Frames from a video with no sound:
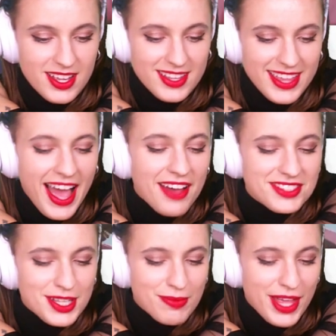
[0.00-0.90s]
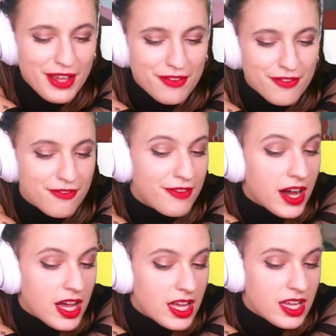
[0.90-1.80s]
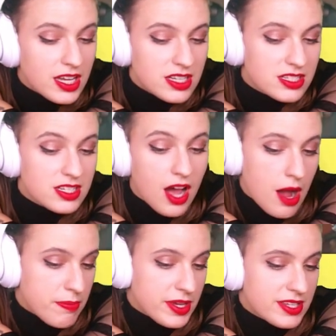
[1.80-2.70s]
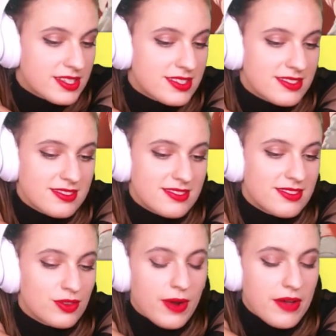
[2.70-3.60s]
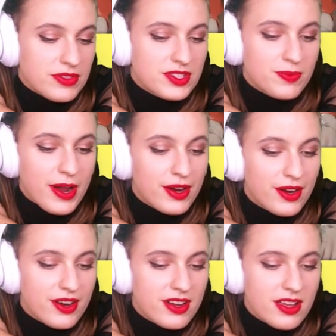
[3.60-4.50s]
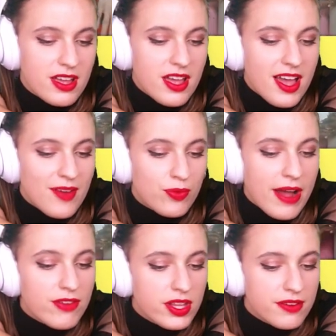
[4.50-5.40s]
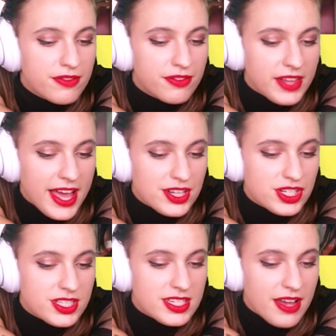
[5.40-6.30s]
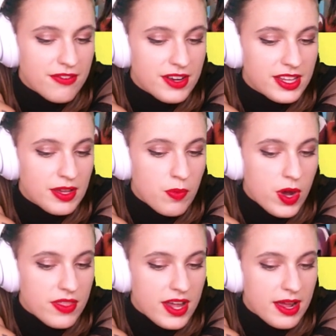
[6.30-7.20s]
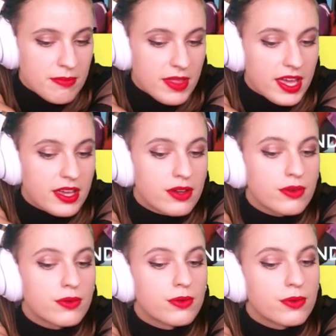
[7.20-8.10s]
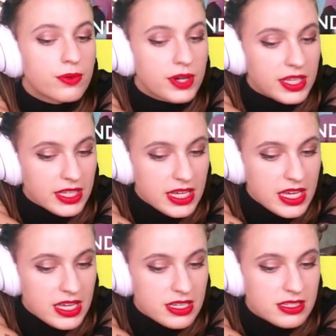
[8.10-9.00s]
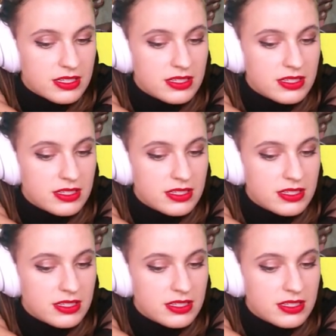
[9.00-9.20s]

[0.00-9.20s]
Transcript: They have some like fun topics throughout this record. Rebel in Flesh is definitely one that I'm like really